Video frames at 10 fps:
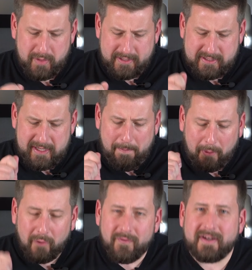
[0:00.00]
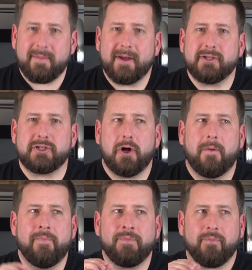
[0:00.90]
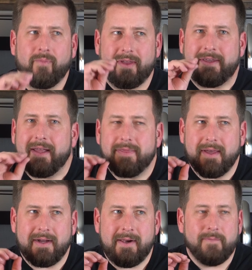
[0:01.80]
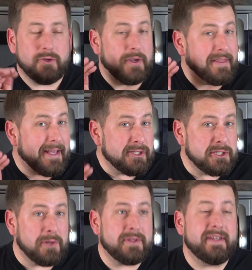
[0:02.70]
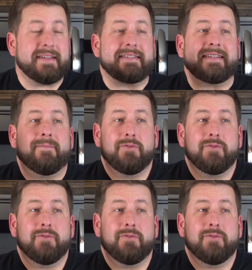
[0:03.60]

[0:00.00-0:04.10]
but it's the perfect amount of salt. You get that saltiness,